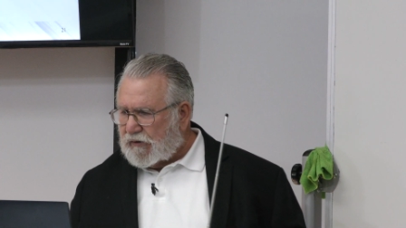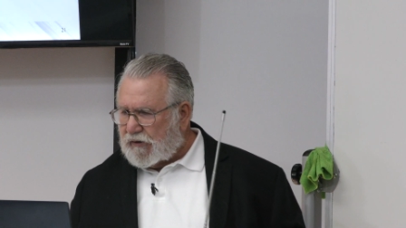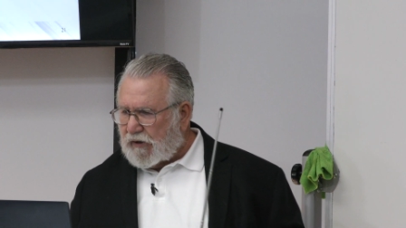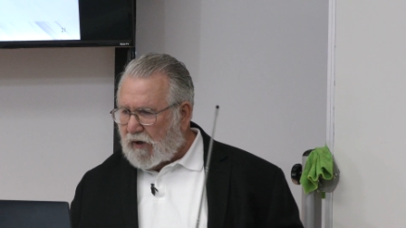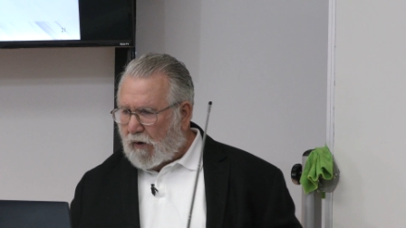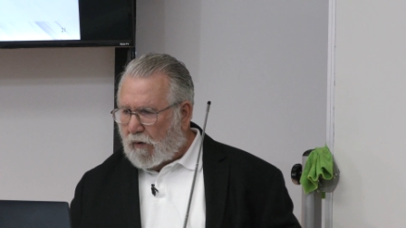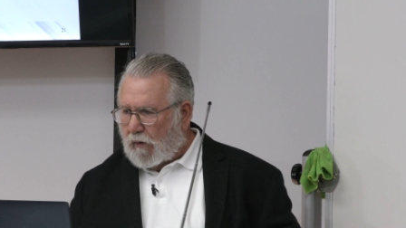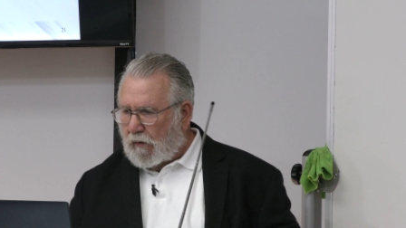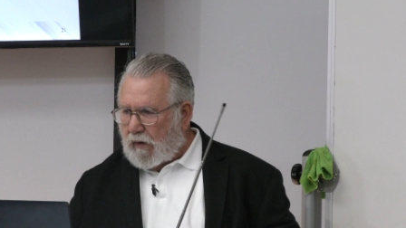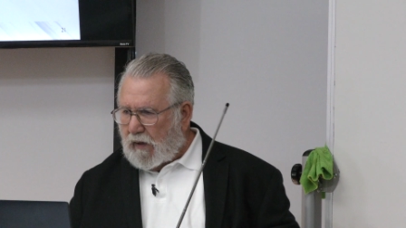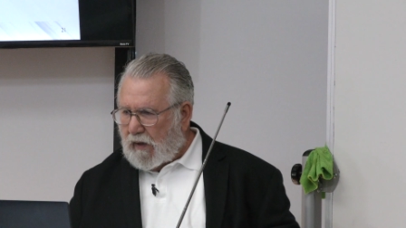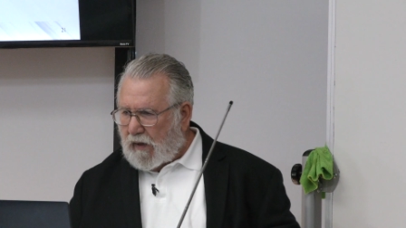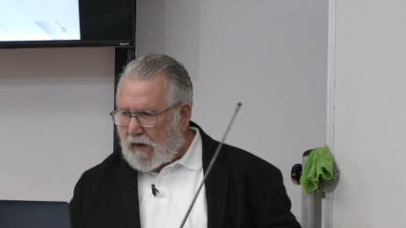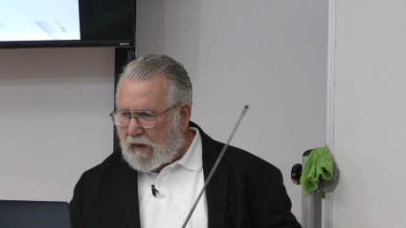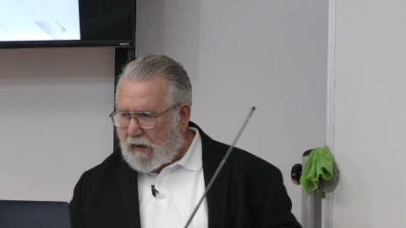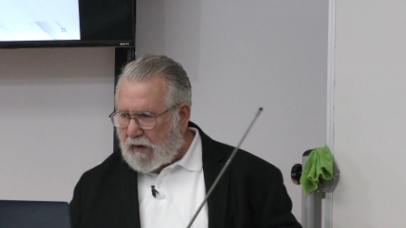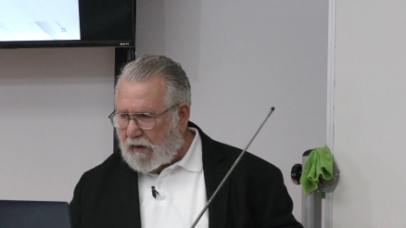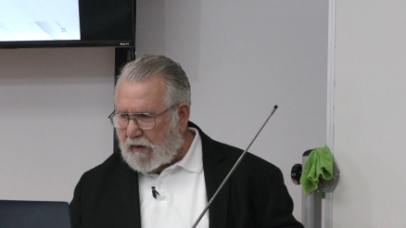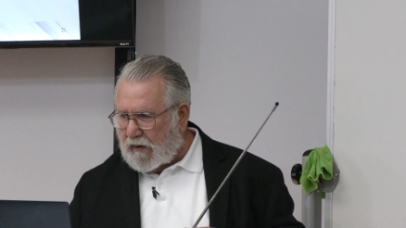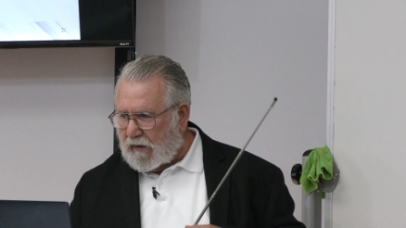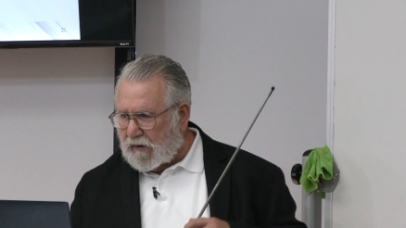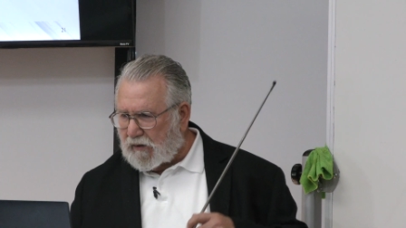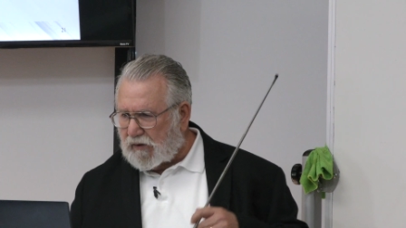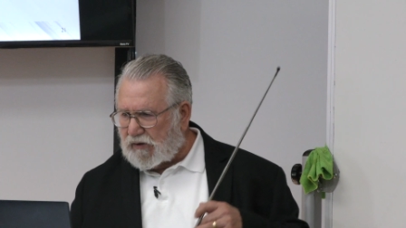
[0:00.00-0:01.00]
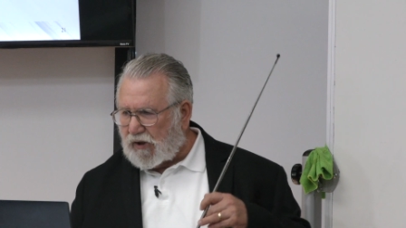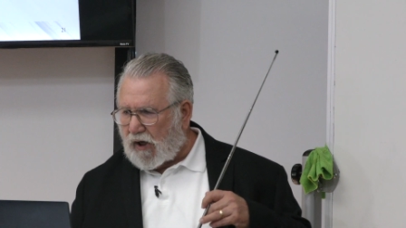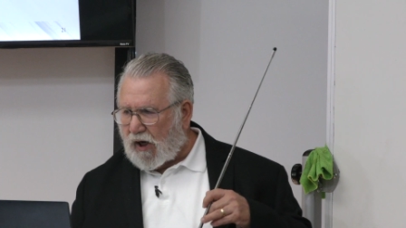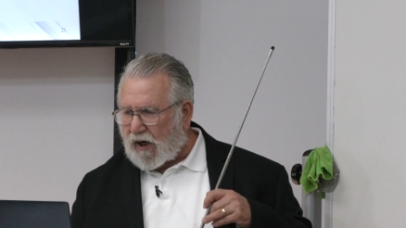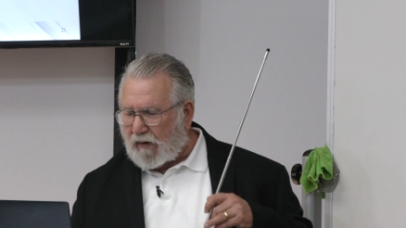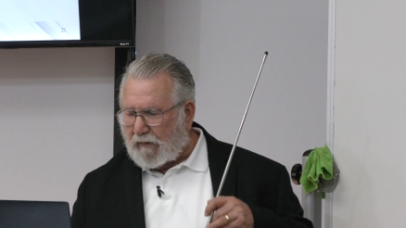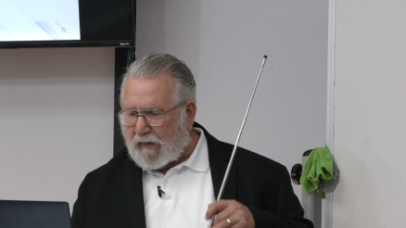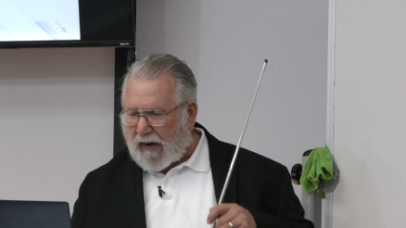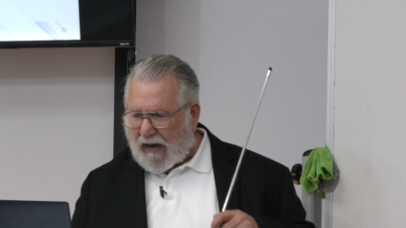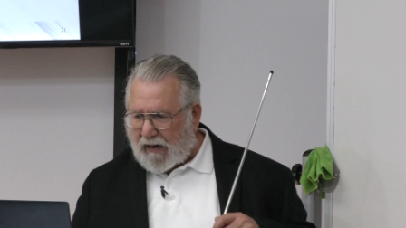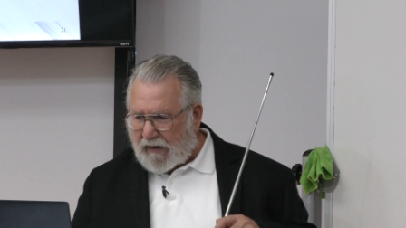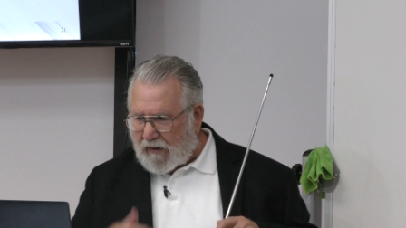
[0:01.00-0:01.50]
talk
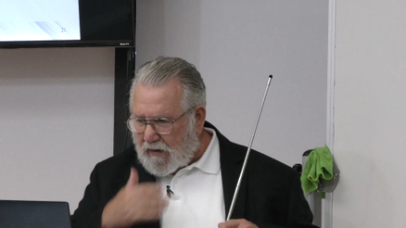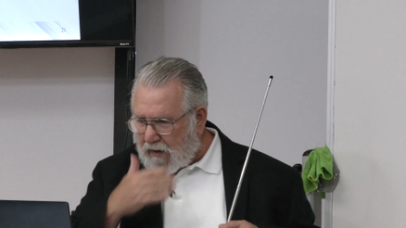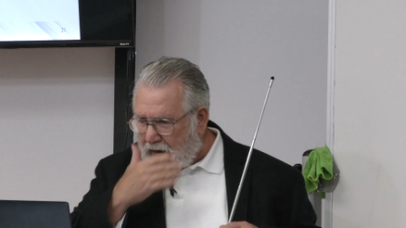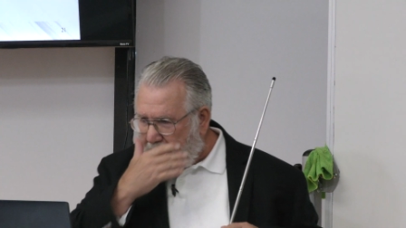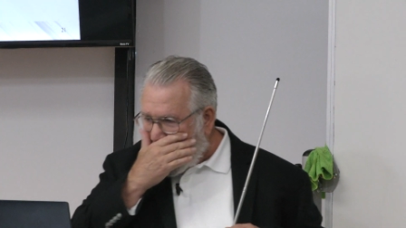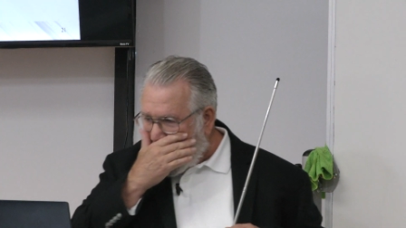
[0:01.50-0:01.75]
about